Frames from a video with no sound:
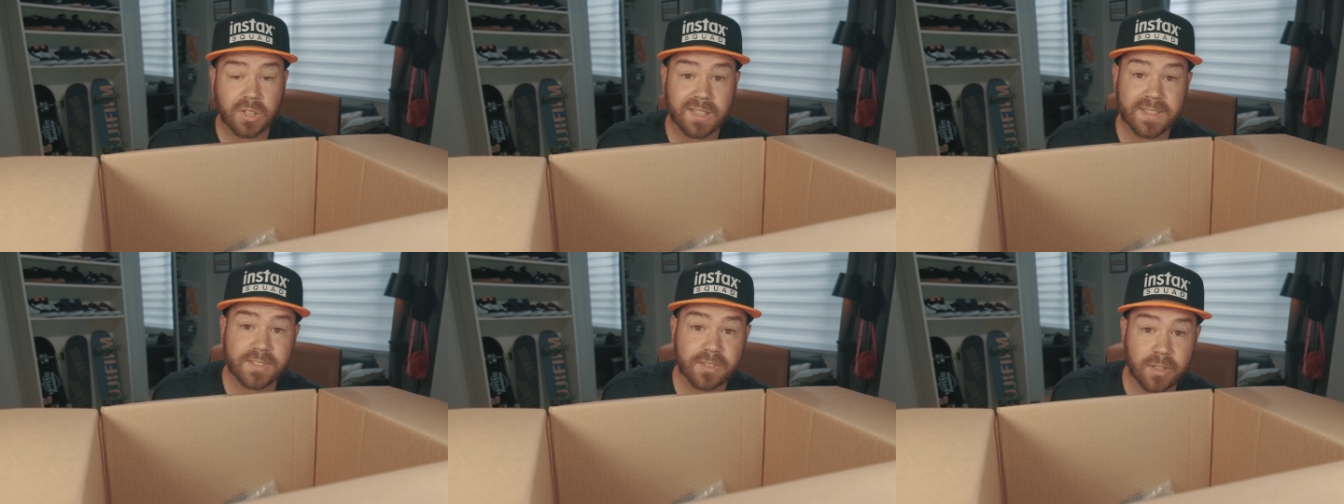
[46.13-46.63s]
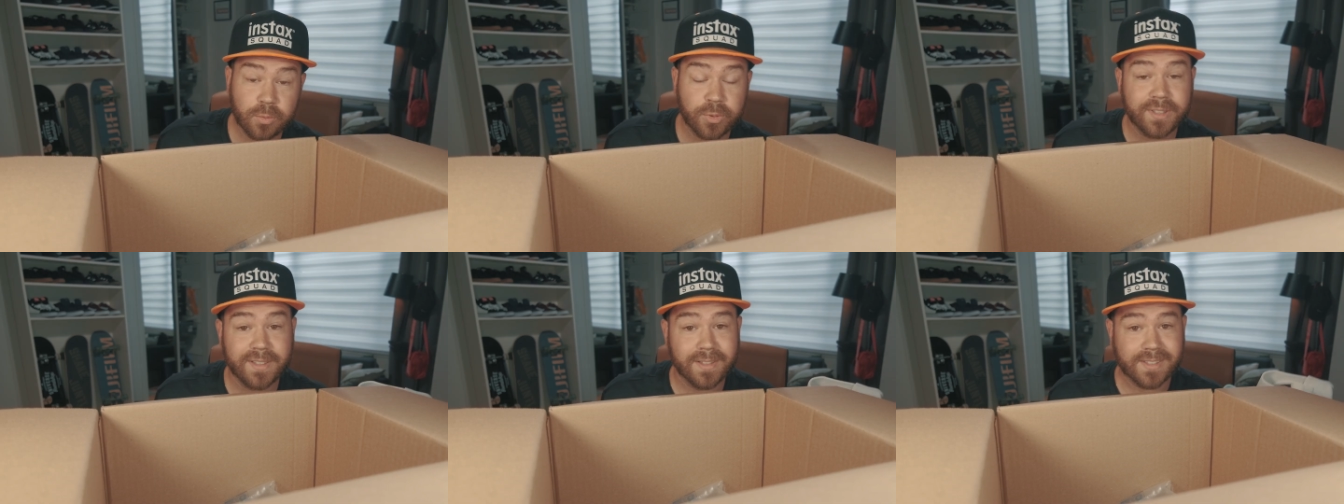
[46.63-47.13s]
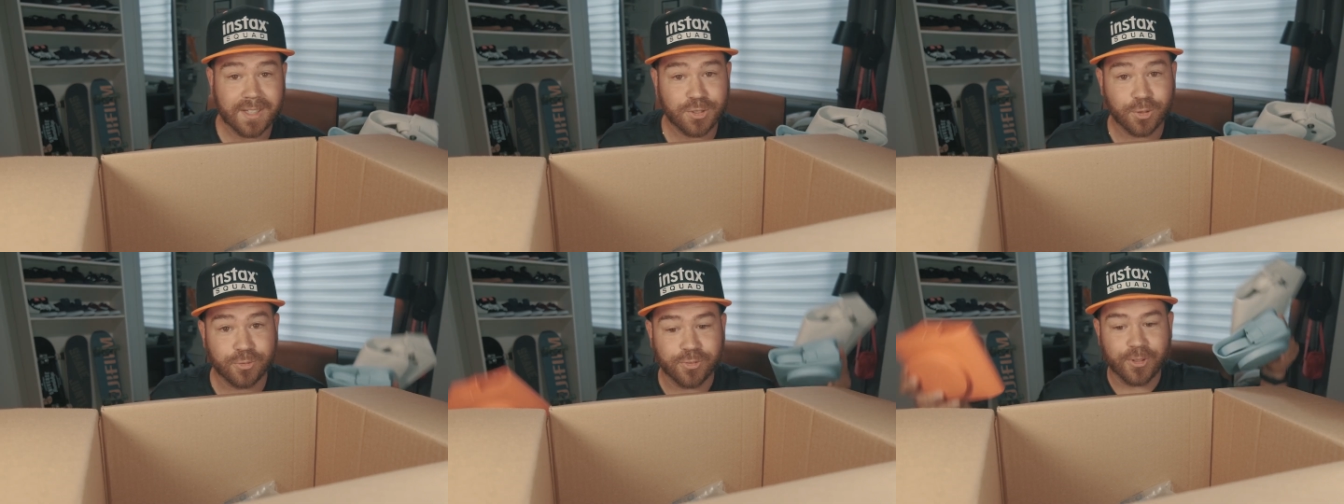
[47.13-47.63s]
But let's start with the
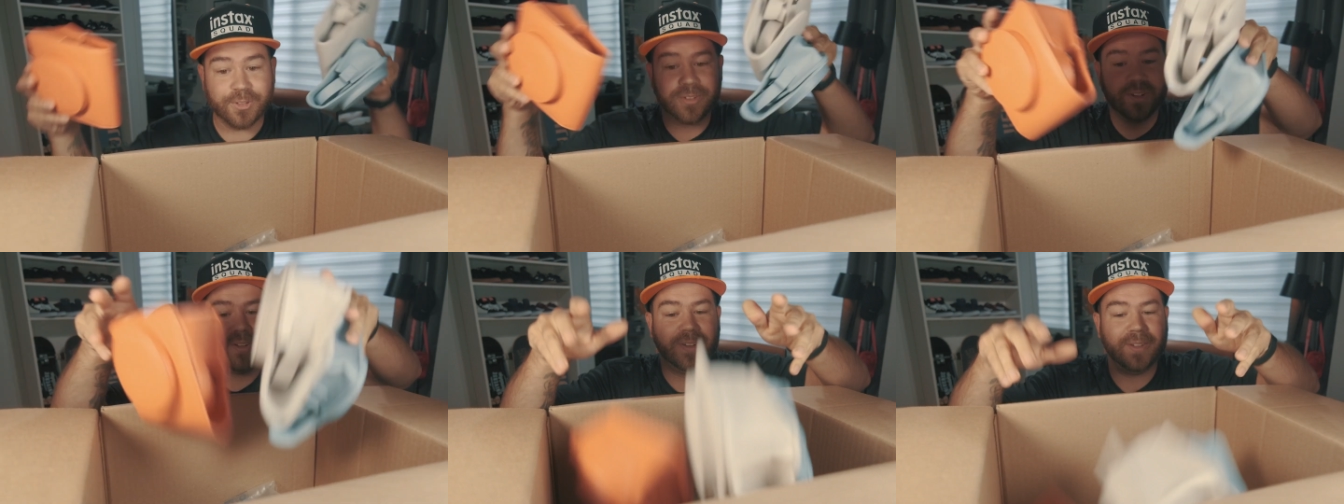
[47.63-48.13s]
essential first.